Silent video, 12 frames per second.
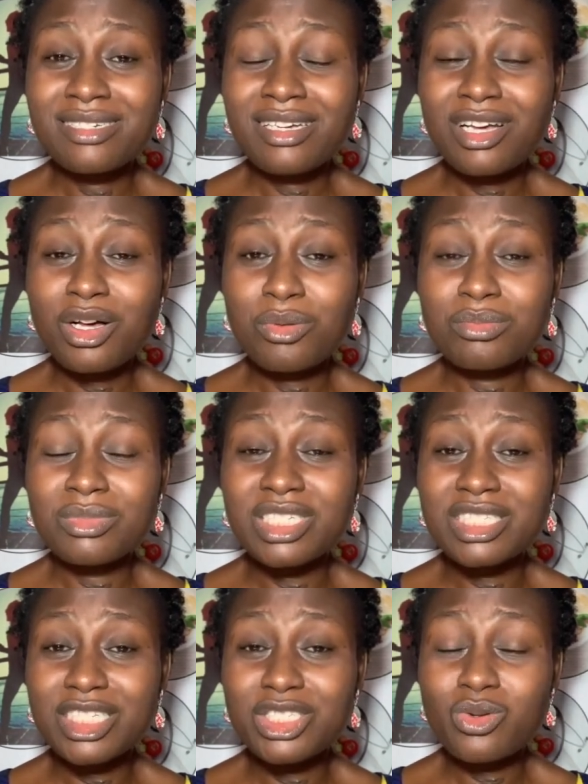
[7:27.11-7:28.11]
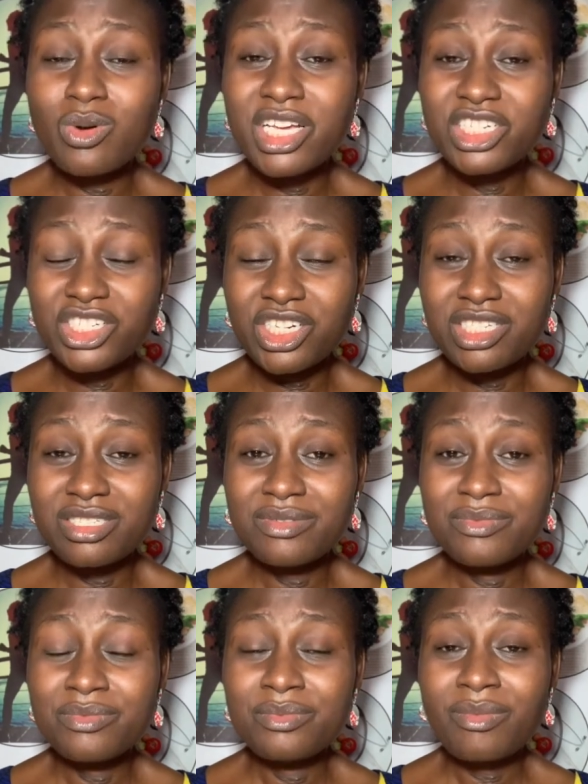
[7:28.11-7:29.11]
the situation
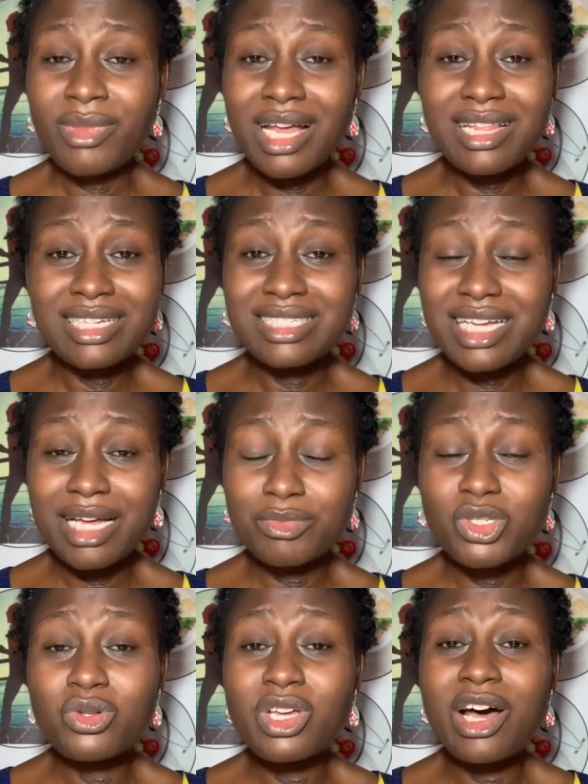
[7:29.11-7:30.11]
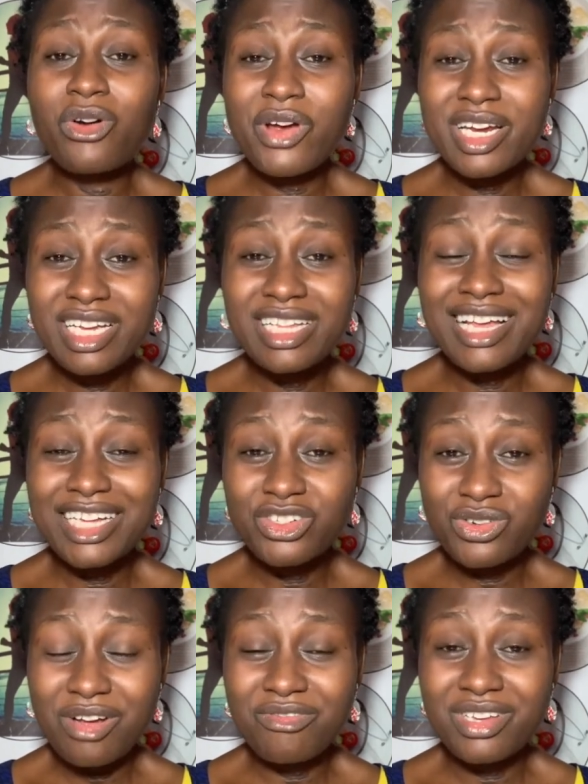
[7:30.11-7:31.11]
at that time. So you're already in that
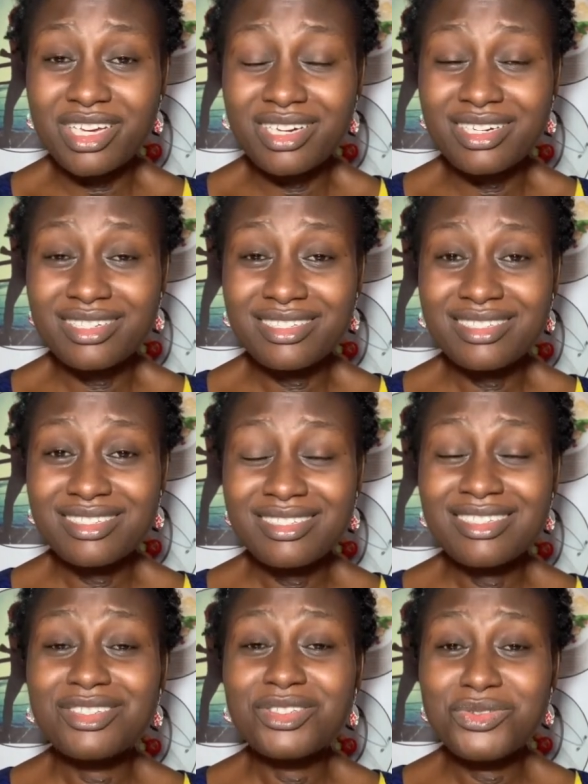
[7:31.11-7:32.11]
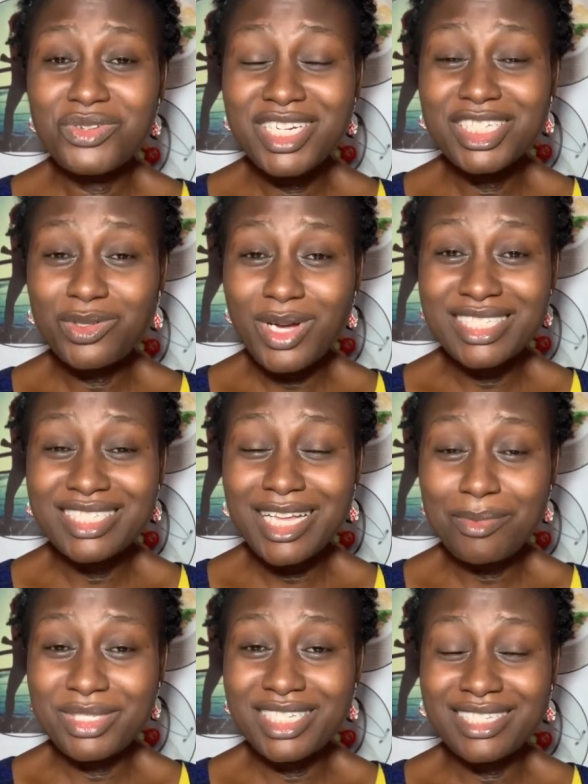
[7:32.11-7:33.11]
traffic. You need to
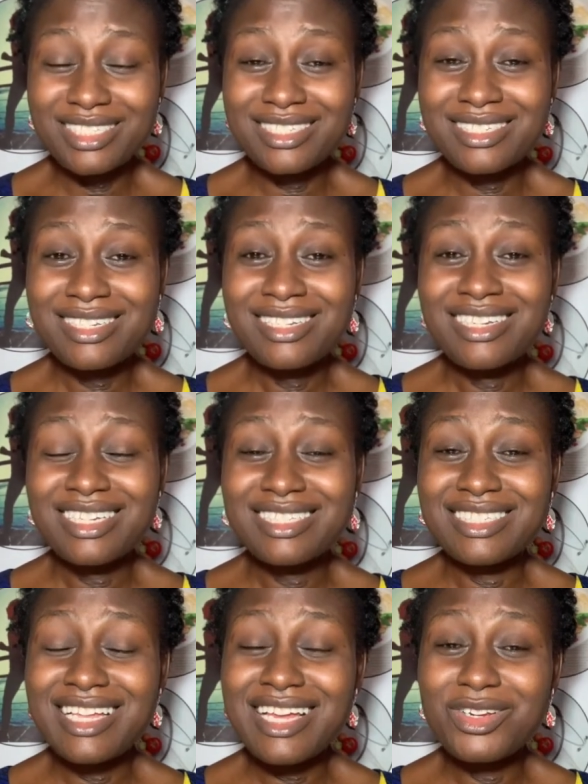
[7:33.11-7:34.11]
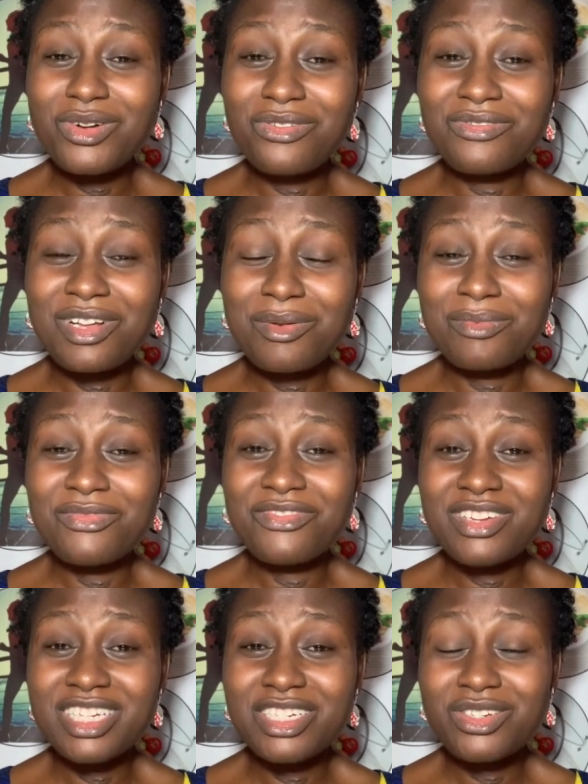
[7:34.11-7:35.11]
accept it. Instead of
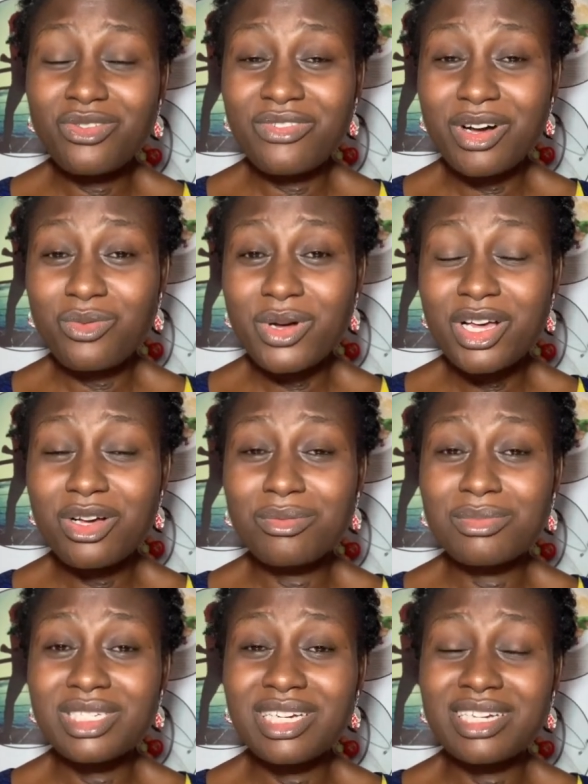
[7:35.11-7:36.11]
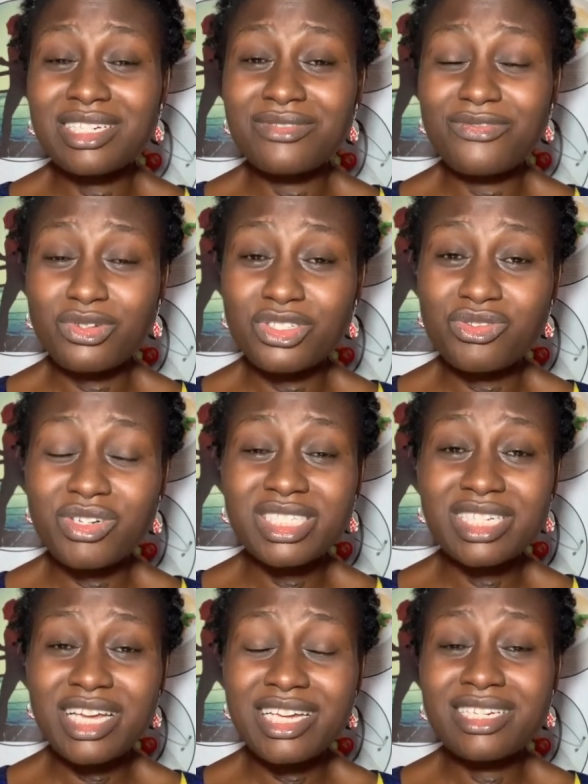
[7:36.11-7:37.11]
feeling overwhelmed and
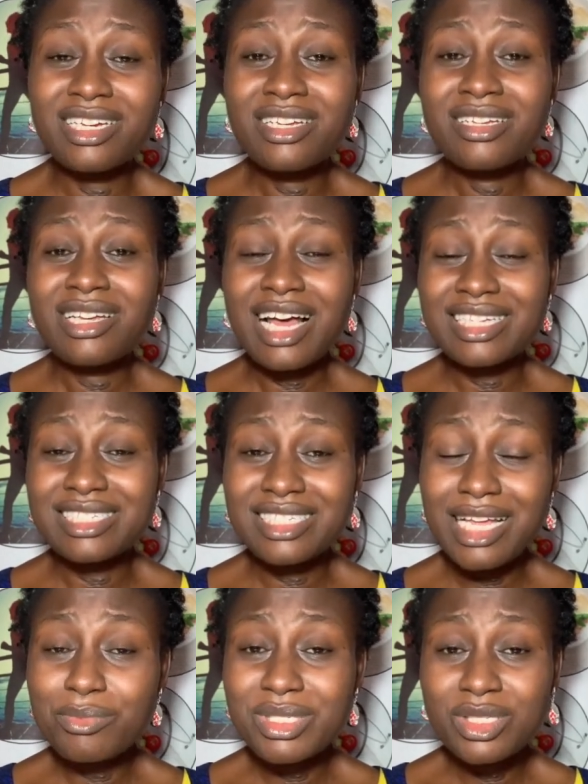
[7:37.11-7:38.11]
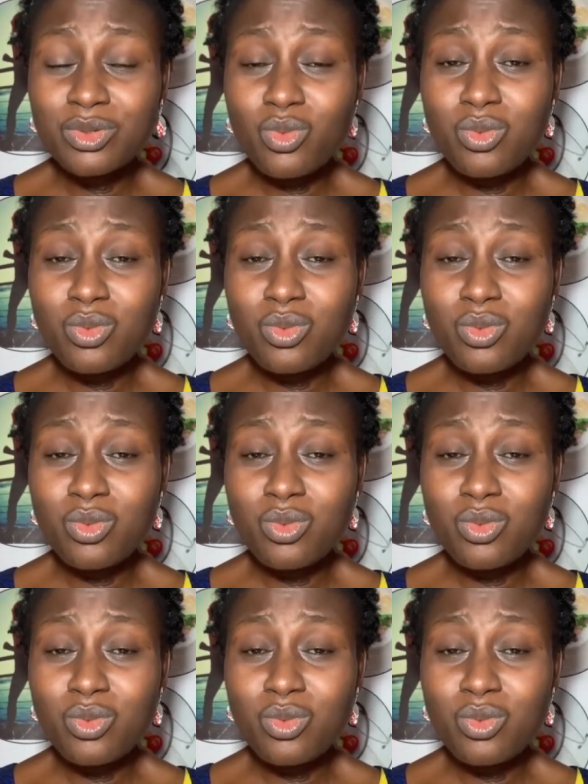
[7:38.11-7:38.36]
frustrated, accept